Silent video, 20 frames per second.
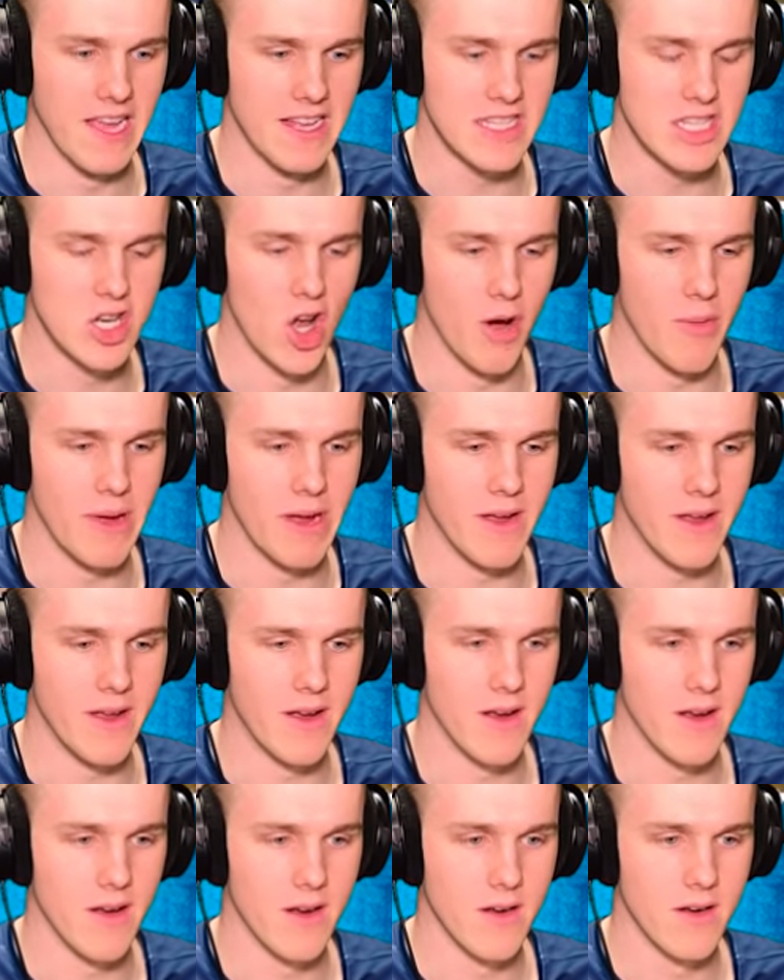land no, Snobby. No, no,
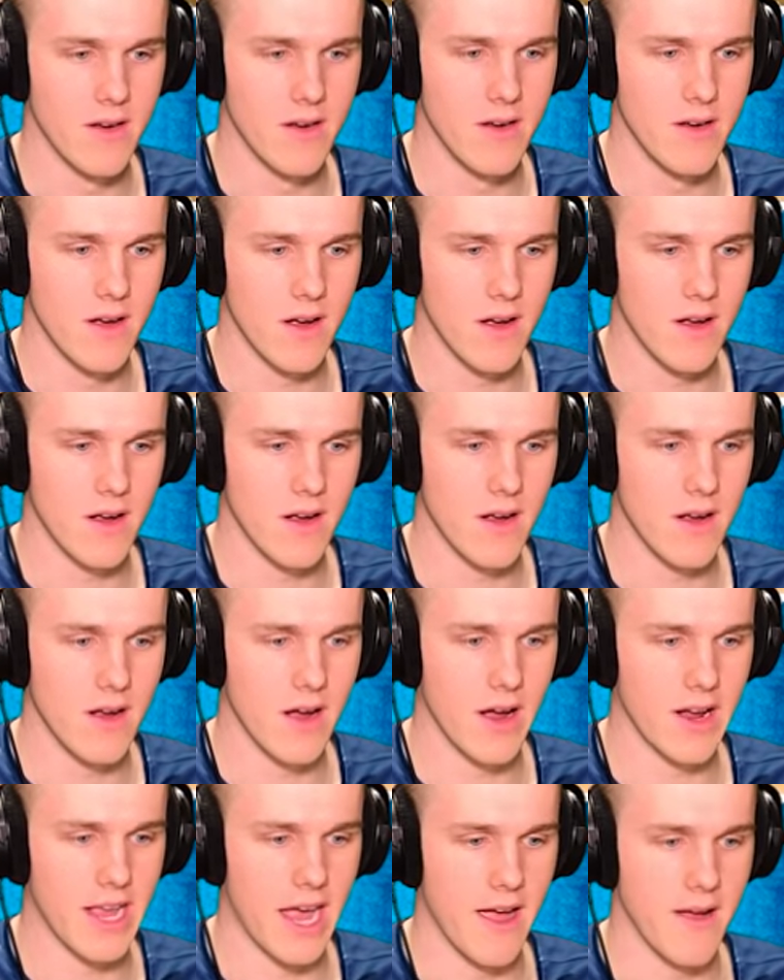no, don't. 100%.
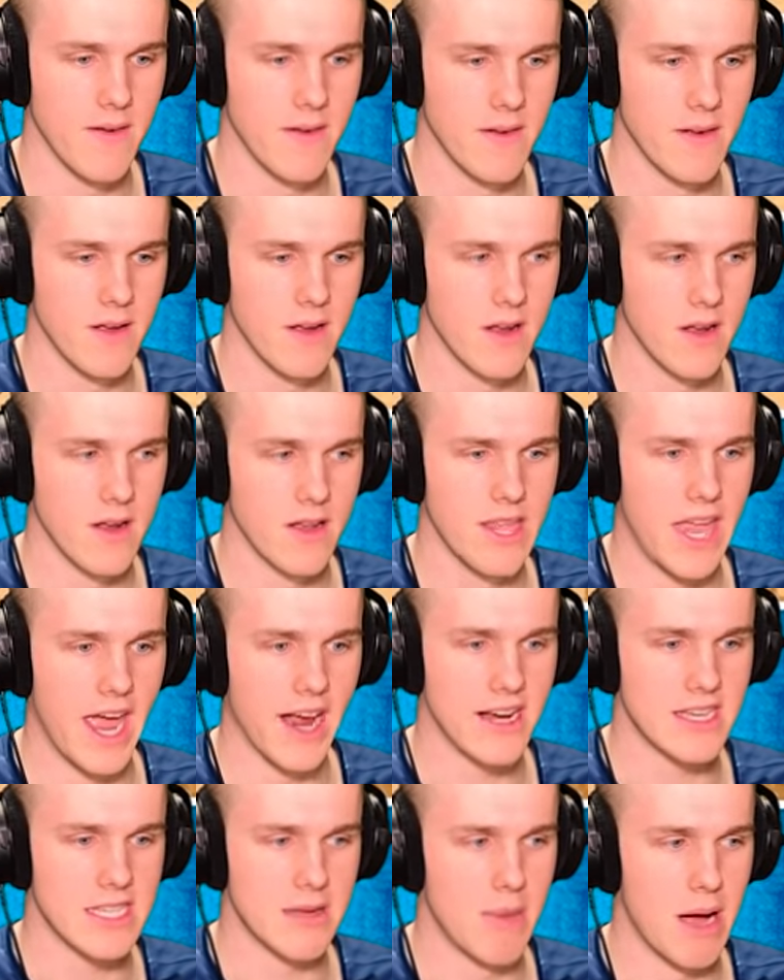100% don't.
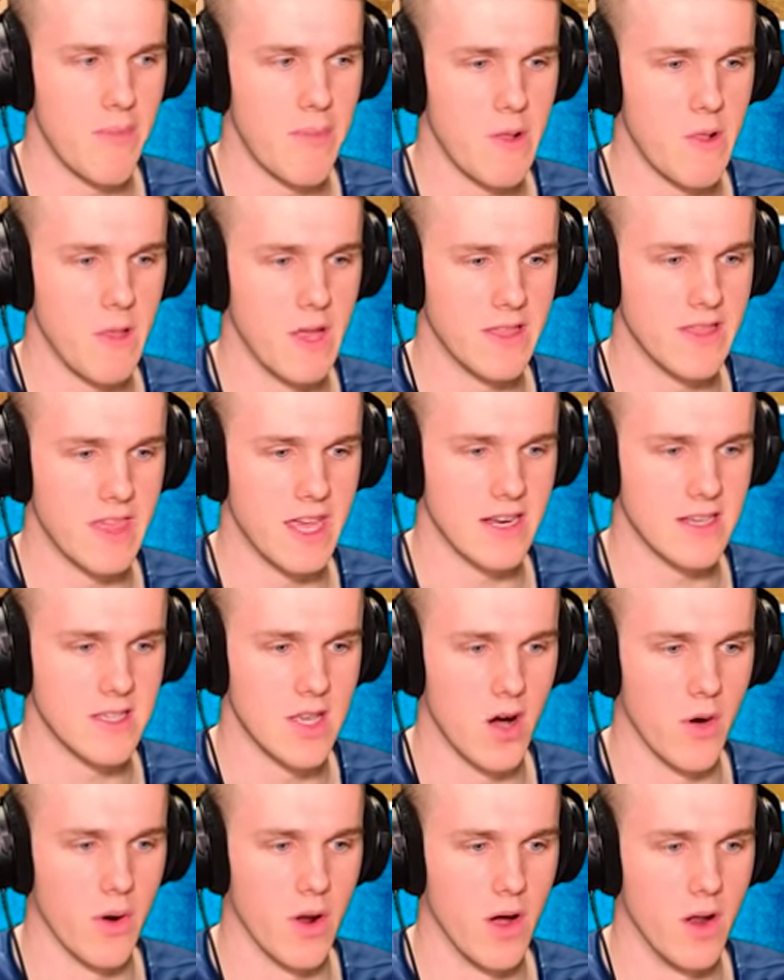Yeah, because there might be red things
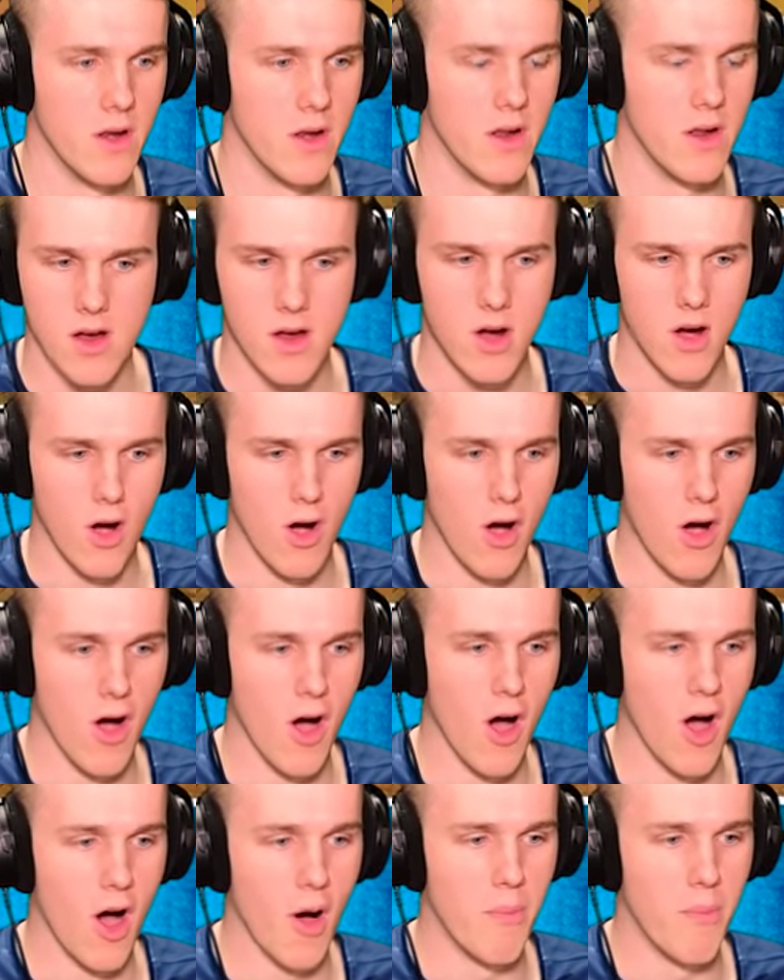going like, on.
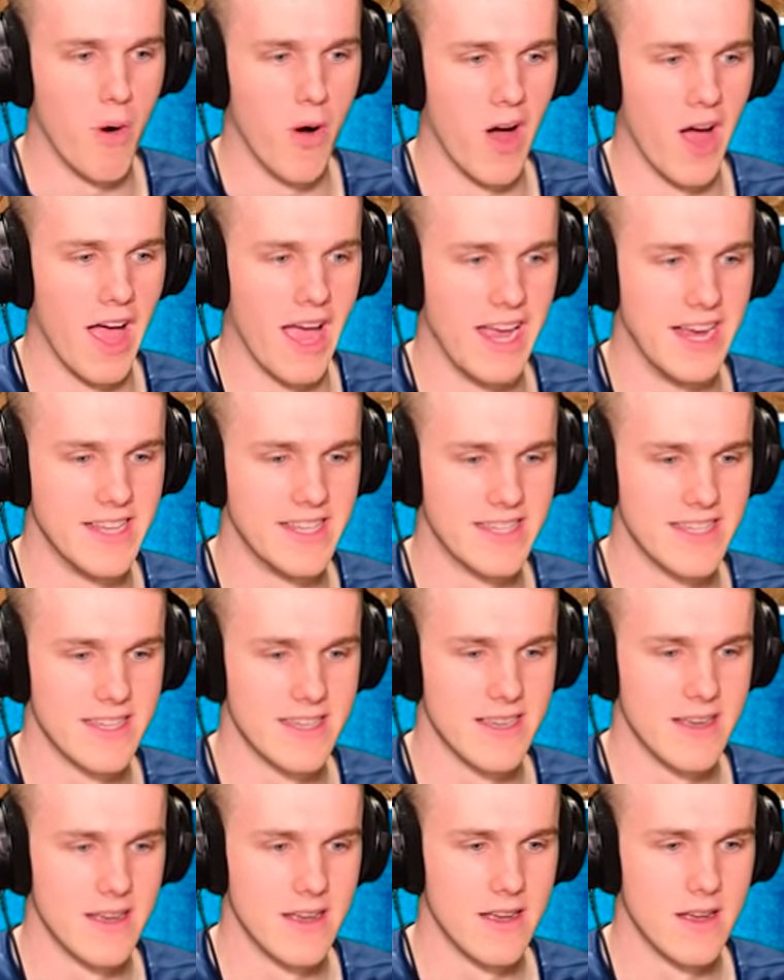Oh, boys. Chest on top
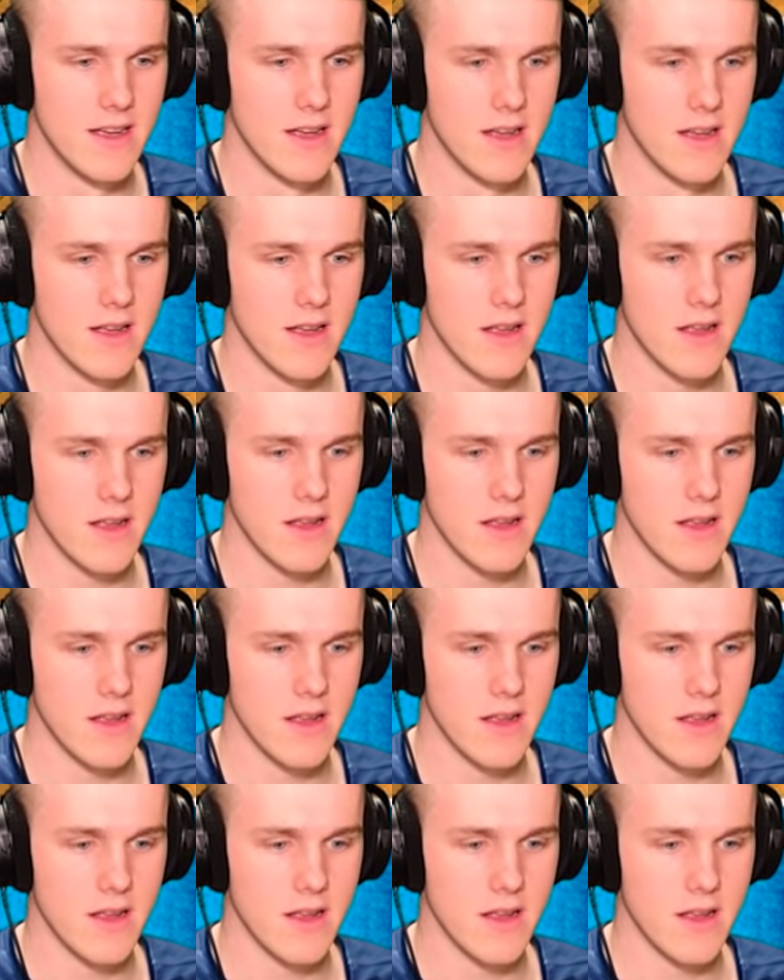of the